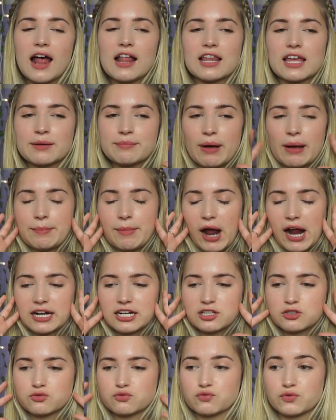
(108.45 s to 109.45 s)
like my mind
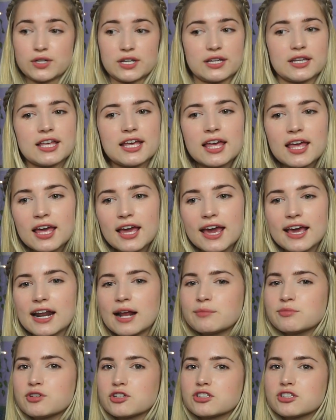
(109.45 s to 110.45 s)
is reeling and
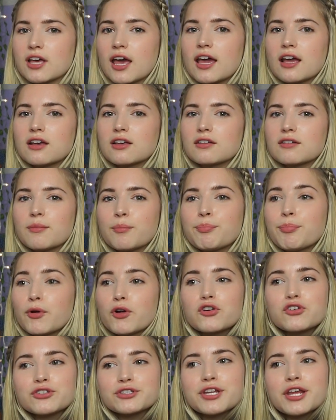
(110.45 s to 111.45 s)
I'm just like
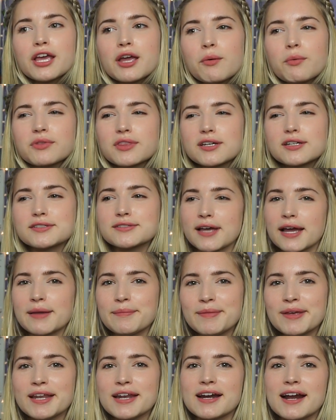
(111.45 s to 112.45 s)
bursting with excitement,